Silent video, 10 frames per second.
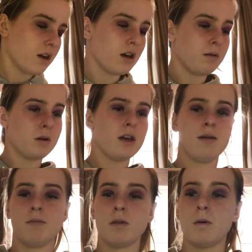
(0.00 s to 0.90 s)
And we'll
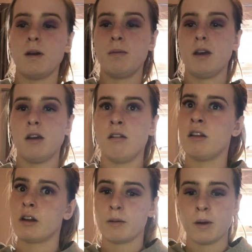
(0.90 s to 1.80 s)
keep the wipe here. I
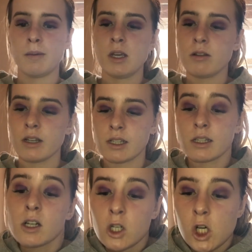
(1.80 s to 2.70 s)
think I might be using it
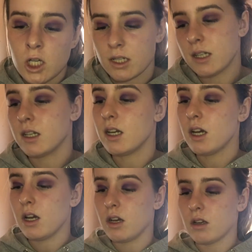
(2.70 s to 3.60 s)
a lot.
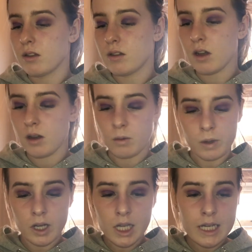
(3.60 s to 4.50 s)
So
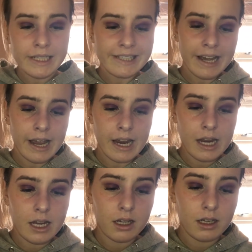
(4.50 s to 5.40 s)
we are going to
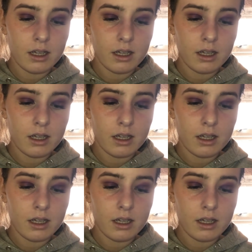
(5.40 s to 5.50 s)
take